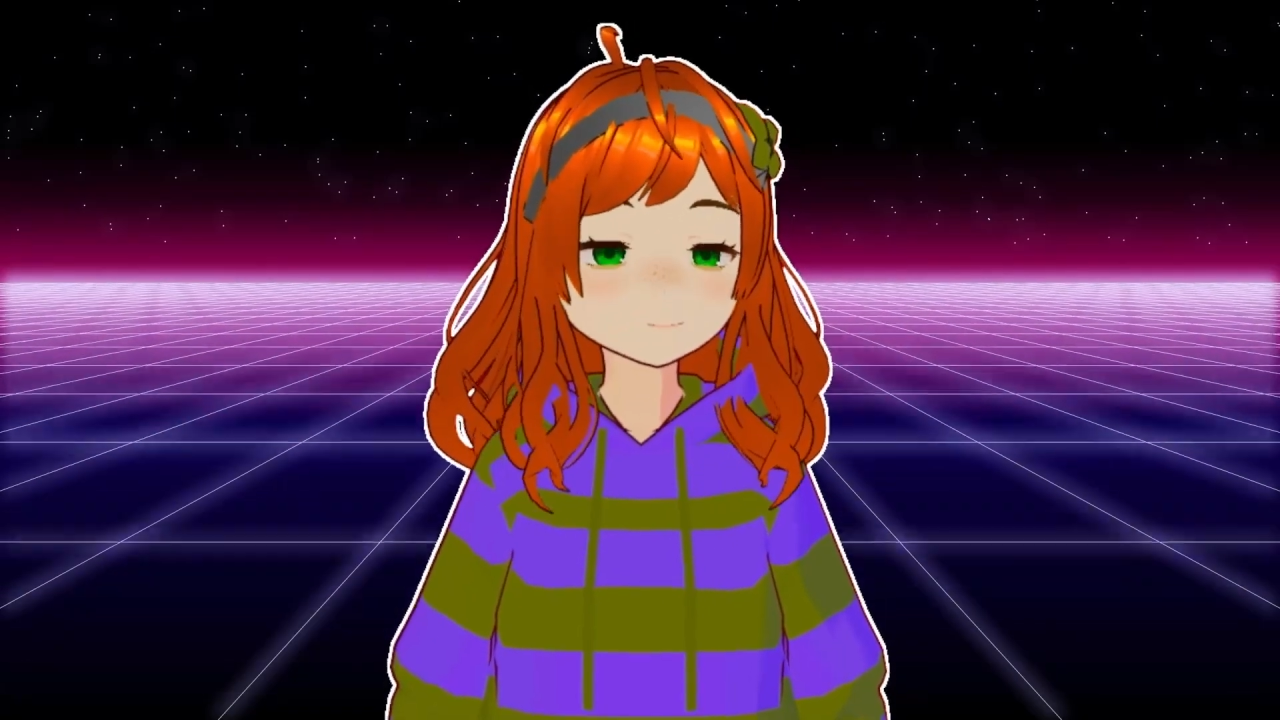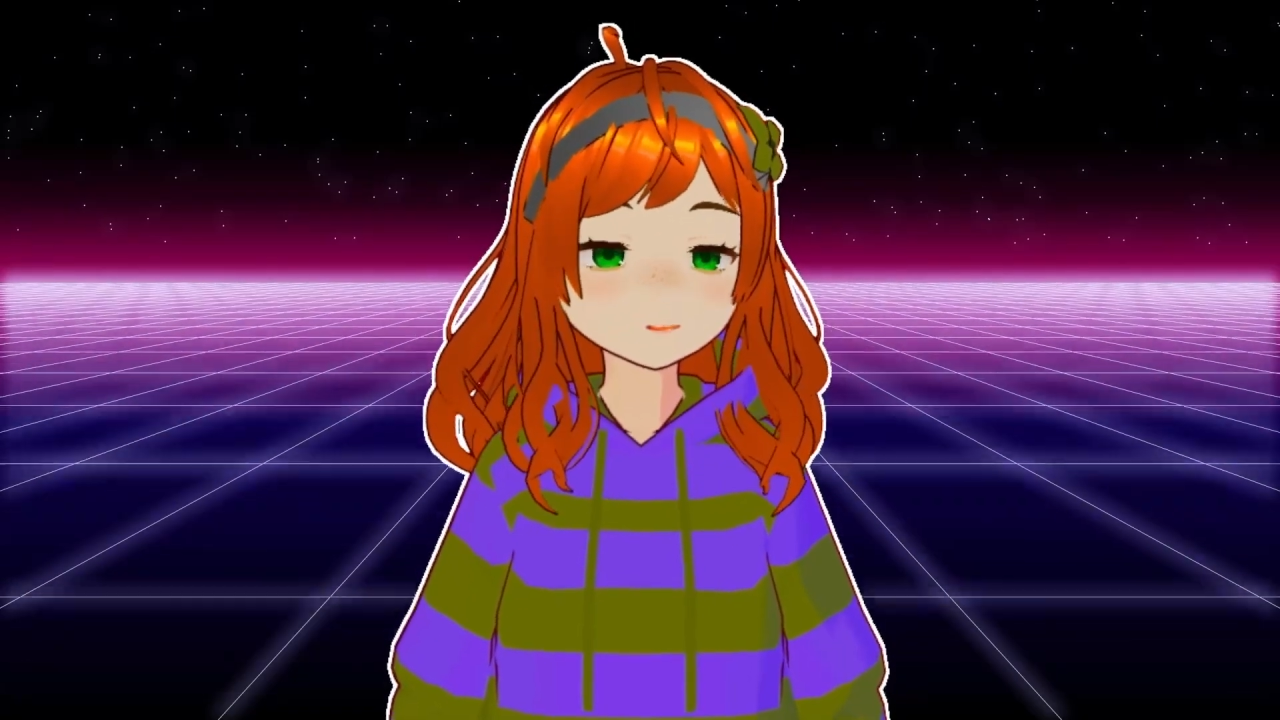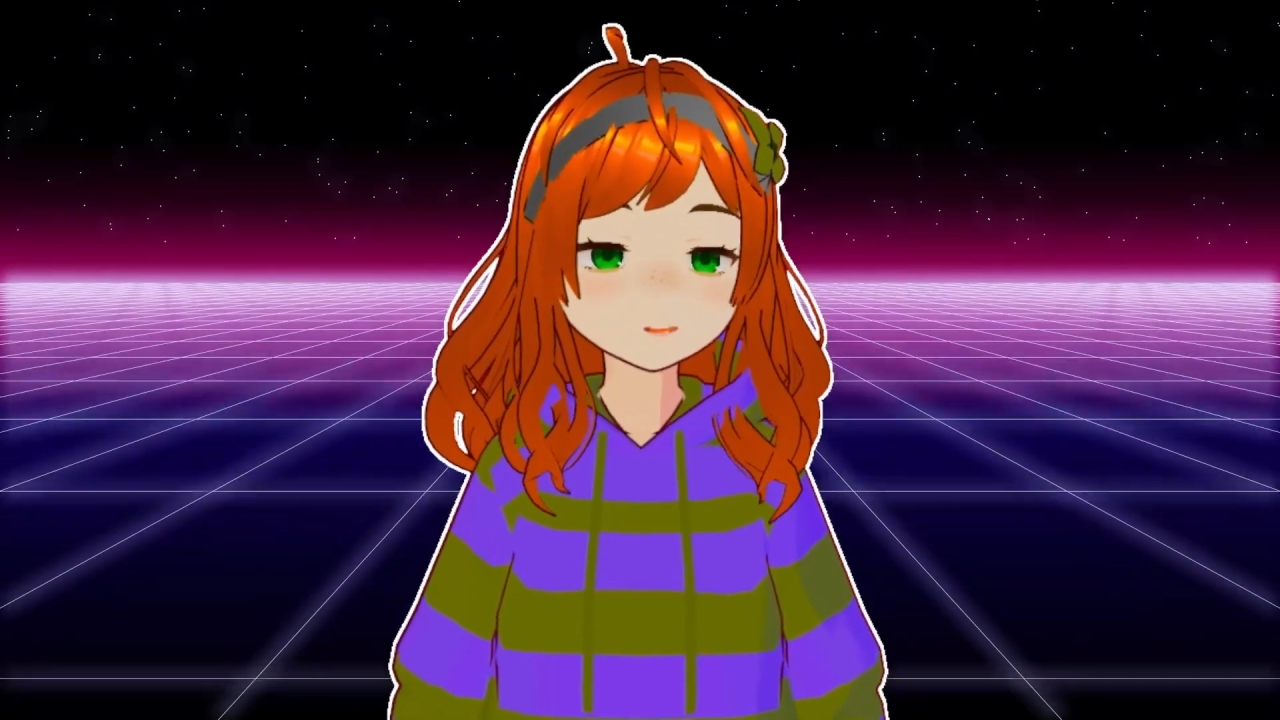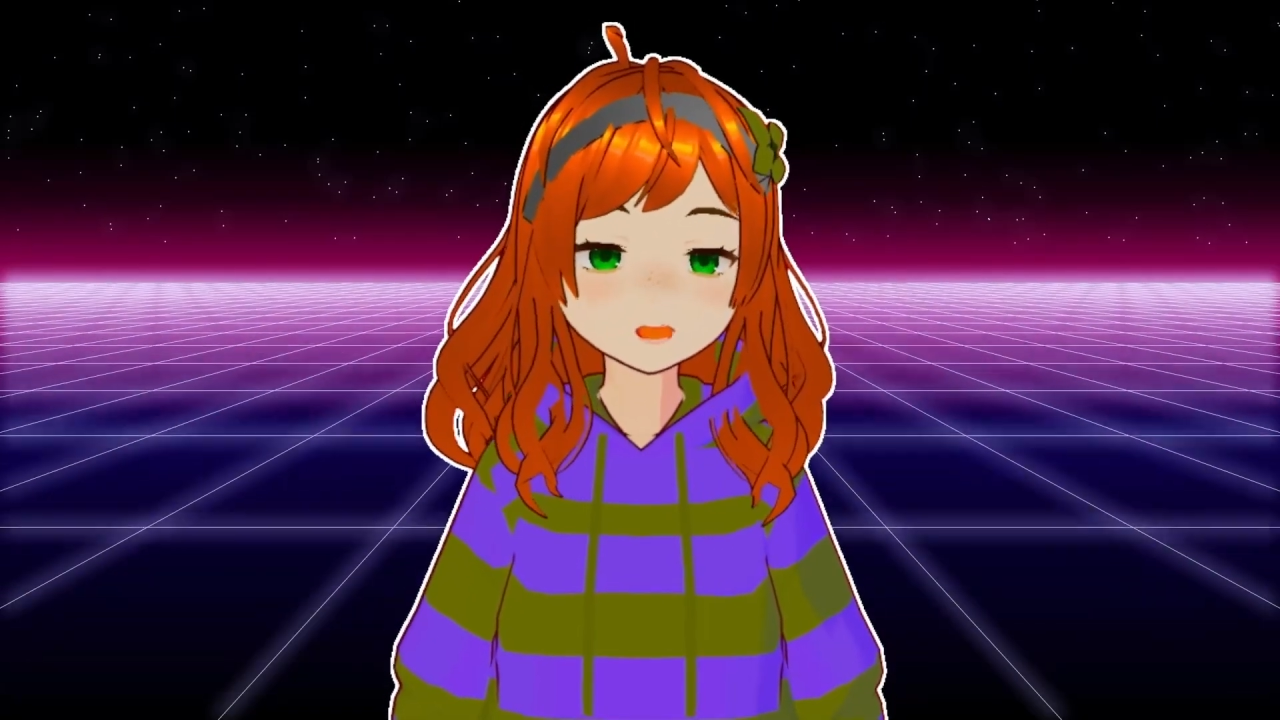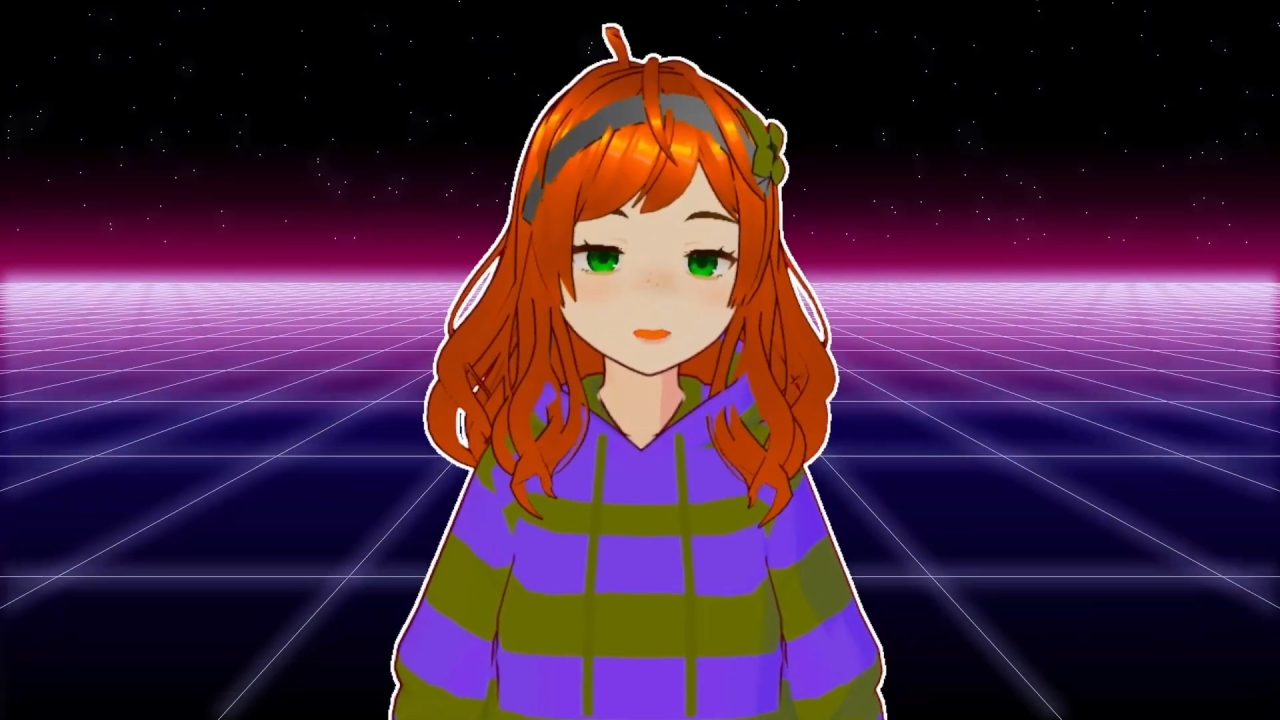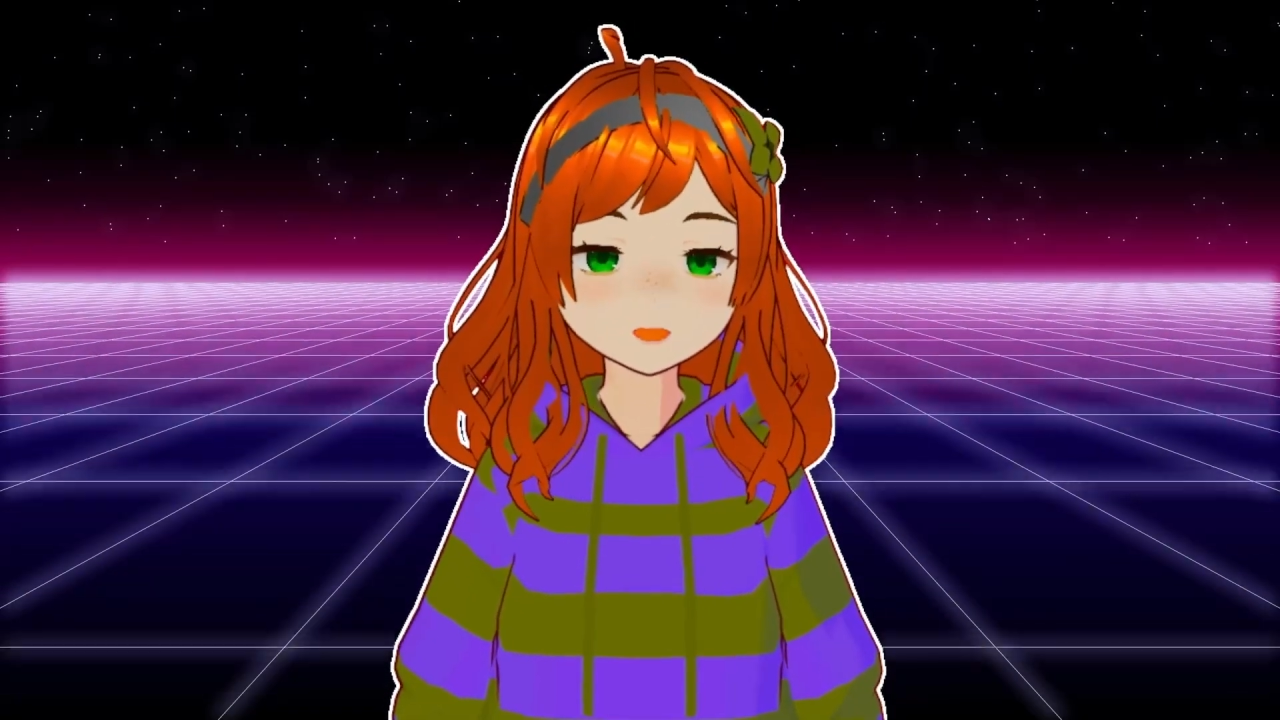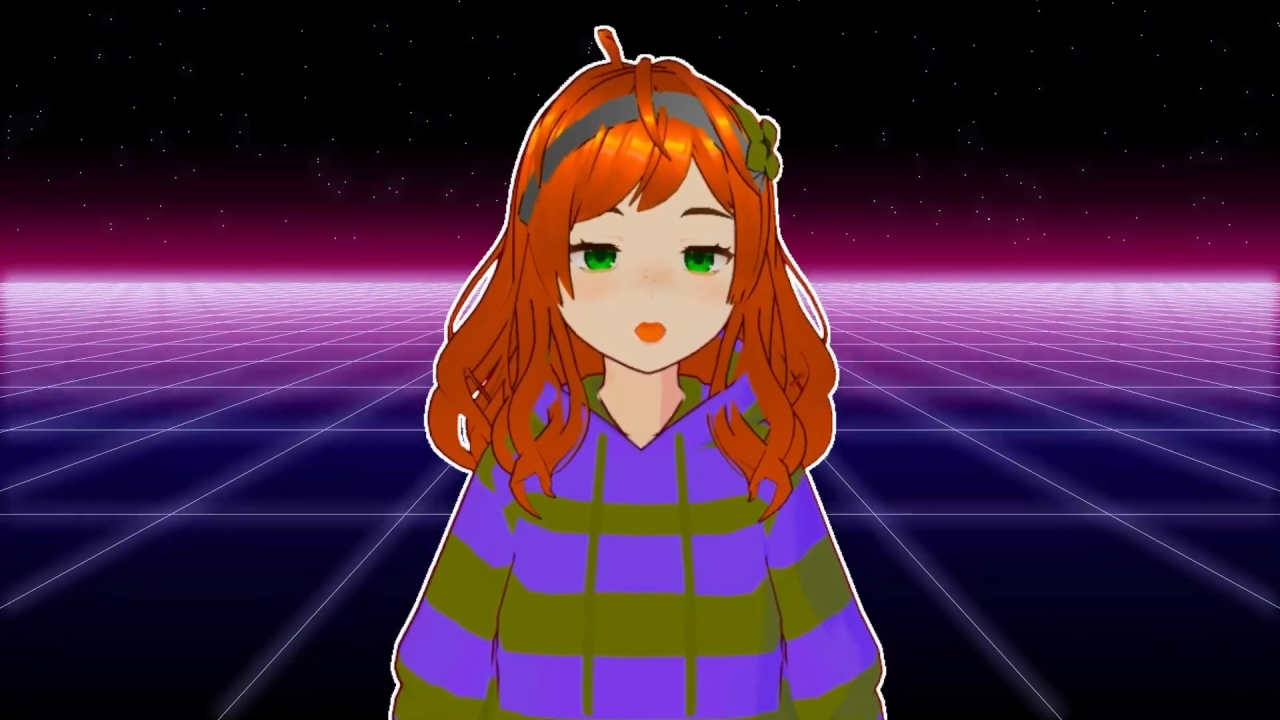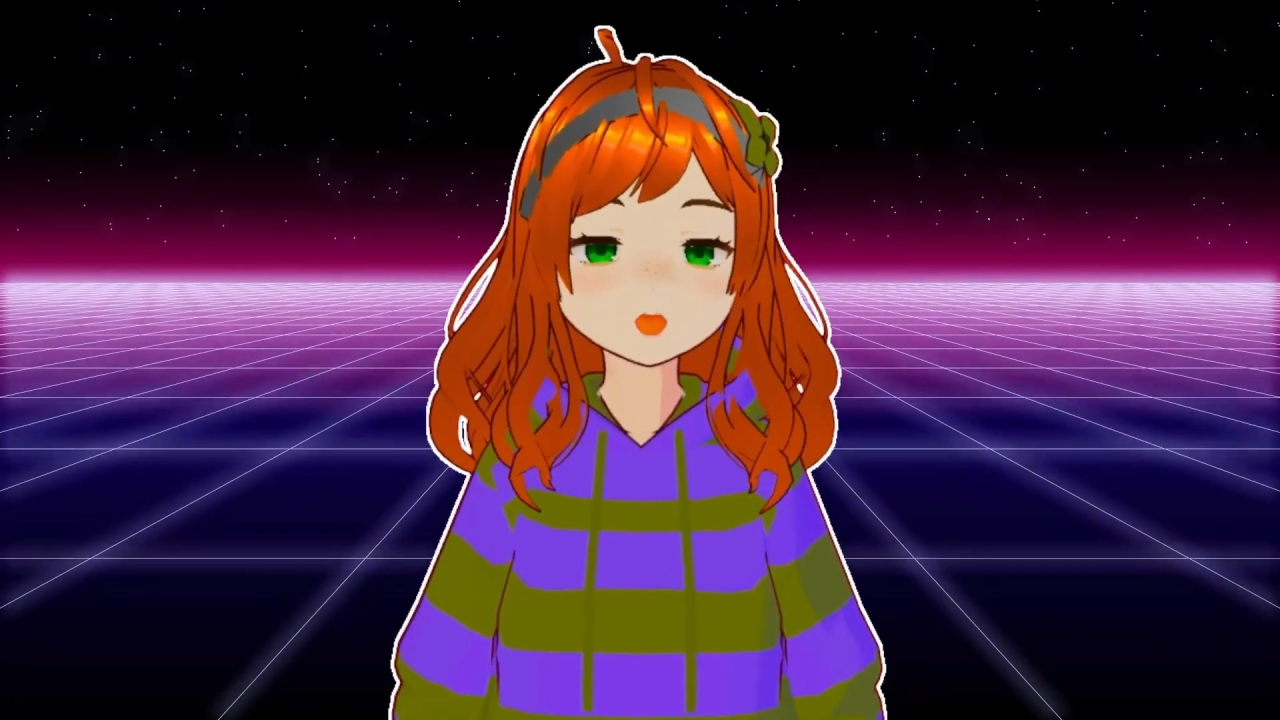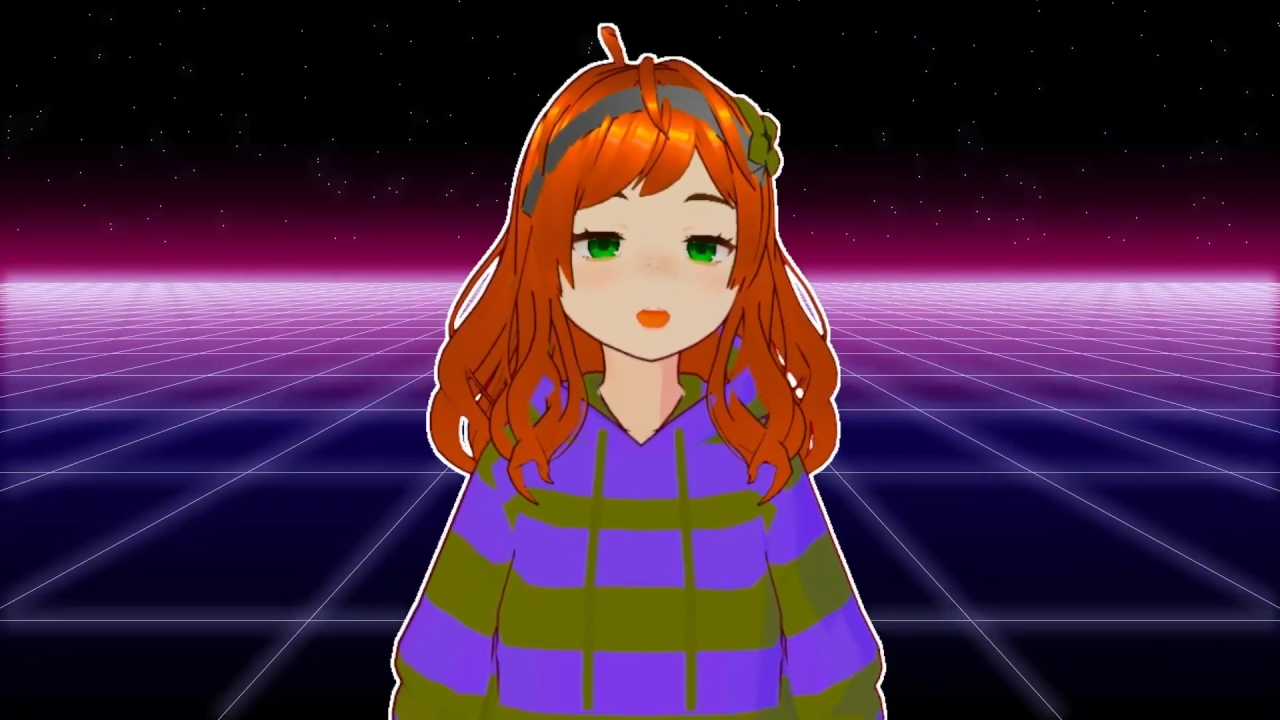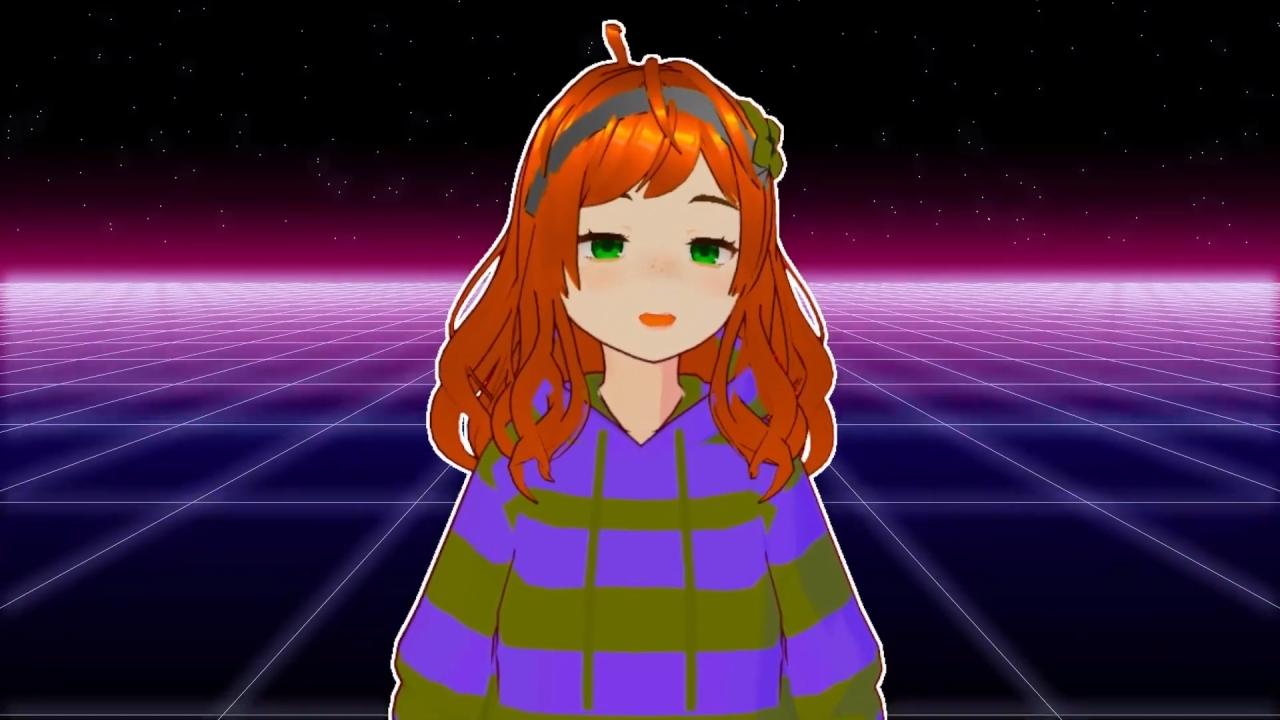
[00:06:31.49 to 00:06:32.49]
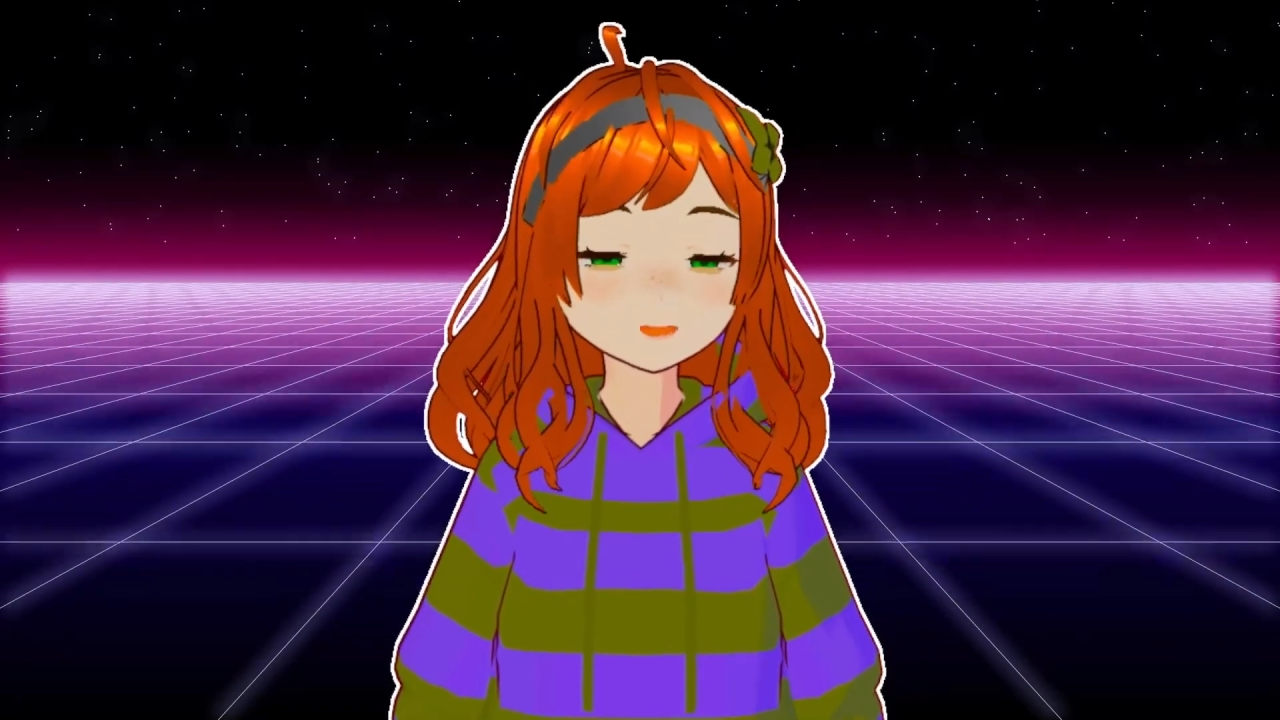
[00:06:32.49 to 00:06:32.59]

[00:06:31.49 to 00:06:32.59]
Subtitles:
for all children.